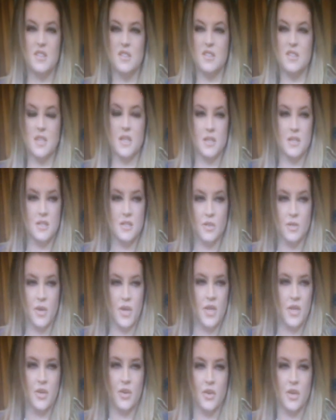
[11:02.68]
because he got so
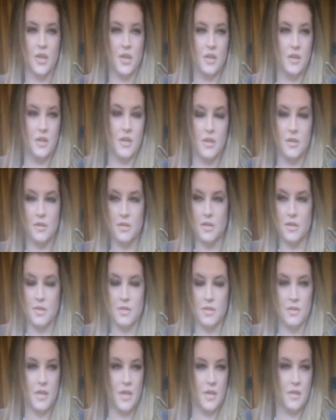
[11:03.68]
angry at
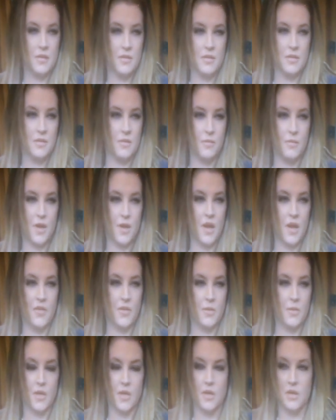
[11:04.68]

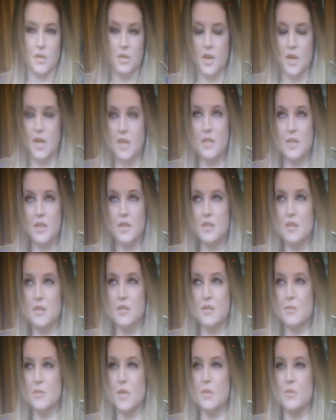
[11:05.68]
having been accused. I think that
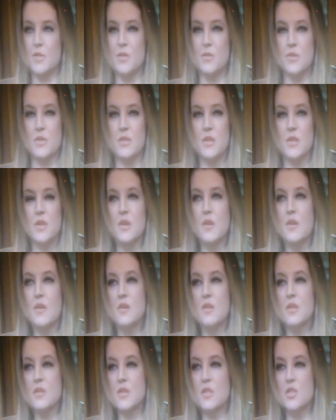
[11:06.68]
sometimes he was
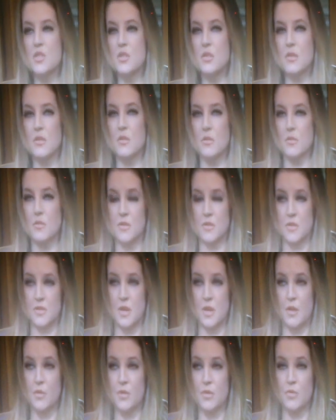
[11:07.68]
such a little
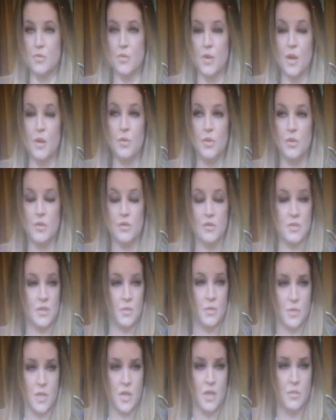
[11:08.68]
stubborn rebel
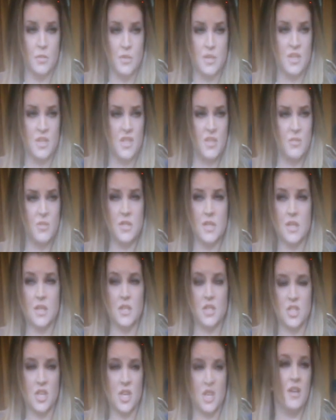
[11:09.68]
sometimes, and he was
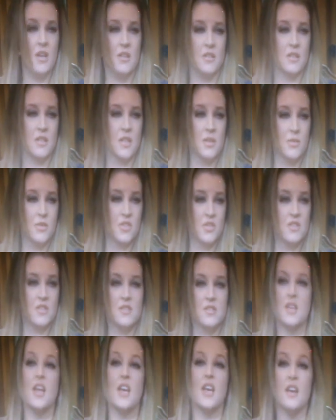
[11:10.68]
like a child, and he would
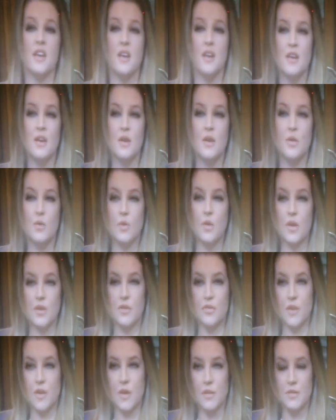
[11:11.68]
just say what
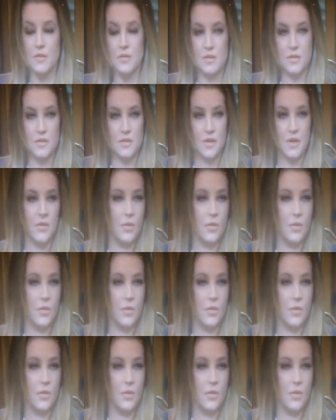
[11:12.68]
he felt